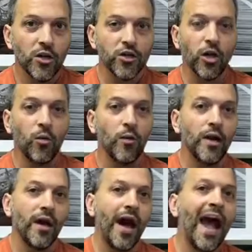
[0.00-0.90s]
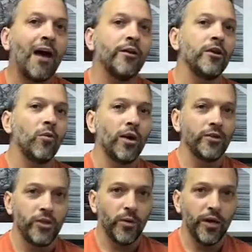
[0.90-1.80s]
So how do you want
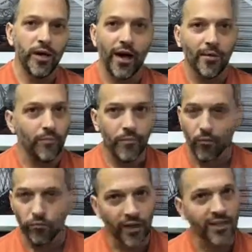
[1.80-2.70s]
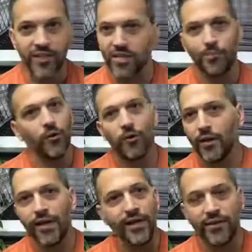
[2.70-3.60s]
to do it? Really simple.
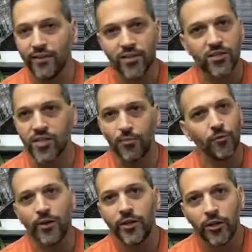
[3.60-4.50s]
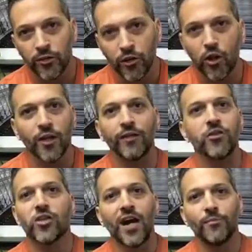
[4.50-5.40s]
This is simple, right? You look at the
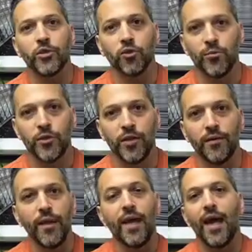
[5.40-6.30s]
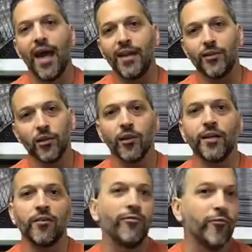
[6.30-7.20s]
job description and you look
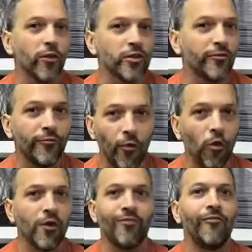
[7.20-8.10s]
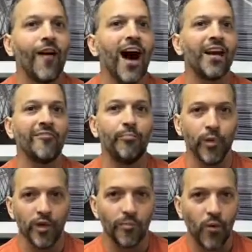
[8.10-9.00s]
at the first 4 to 5
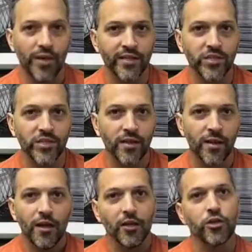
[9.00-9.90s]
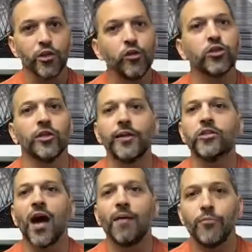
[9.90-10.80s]
bullet points, because usually
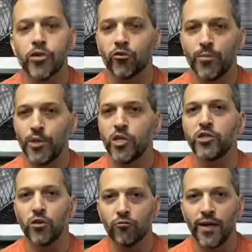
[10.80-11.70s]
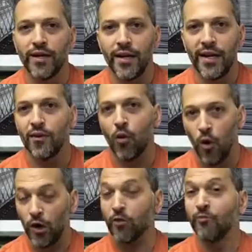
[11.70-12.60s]
job descriptions are written in
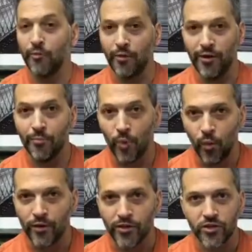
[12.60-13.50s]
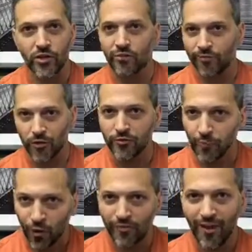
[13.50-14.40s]
order of importance. So the first
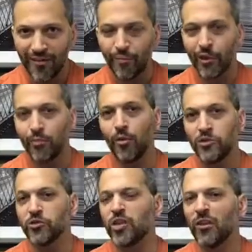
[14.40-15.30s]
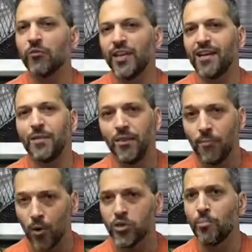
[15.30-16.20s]
4 or 5 bullet points are generally going to be the
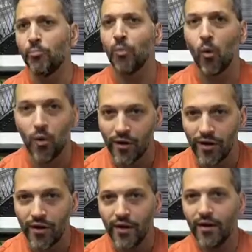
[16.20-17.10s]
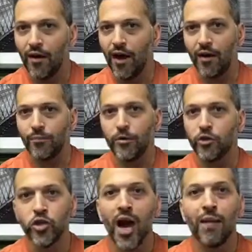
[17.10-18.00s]
most important
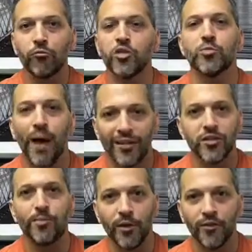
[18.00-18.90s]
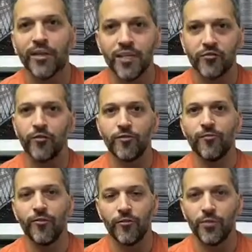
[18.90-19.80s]
job responsibilities
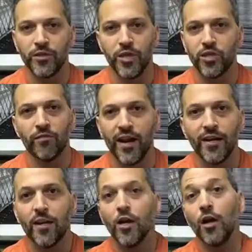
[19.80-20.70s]
for the position, right?